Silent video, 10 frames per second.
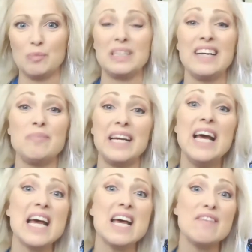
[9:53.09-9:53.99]
Believe
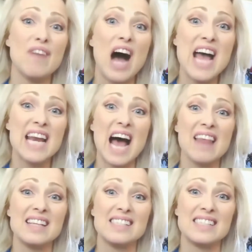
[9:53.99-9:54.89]
me, if I had
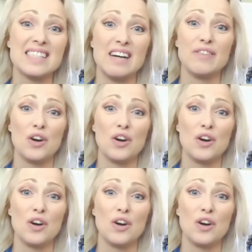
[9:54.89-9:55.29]
had this stuff